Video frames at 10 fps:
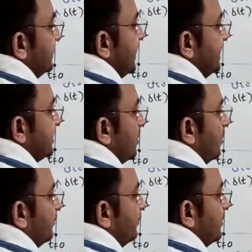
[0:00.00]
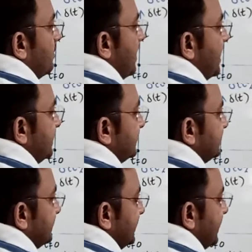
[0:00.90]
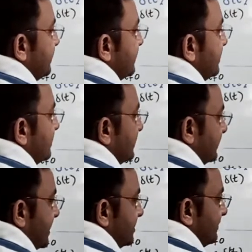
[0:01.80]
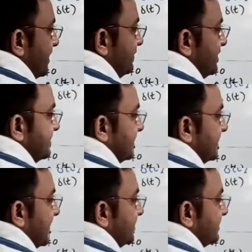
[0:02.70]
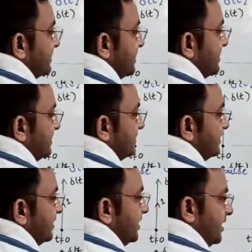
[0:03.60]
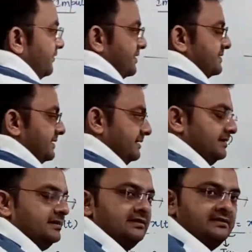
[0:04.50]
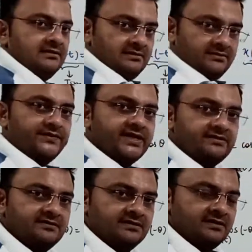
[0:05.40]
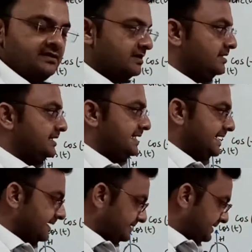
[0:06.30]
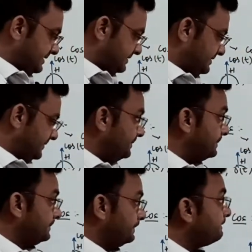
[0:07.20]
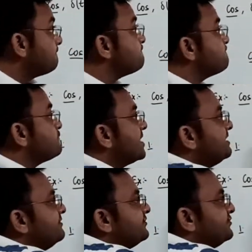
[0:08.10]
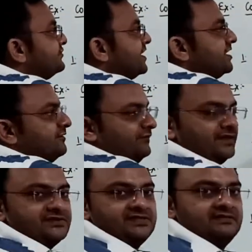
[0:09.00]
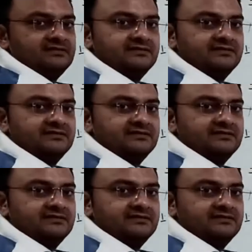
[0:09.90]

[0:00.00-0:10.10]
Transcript: delta of minus t, right? That's why we say that it's an even signal, right? Next is sinc function,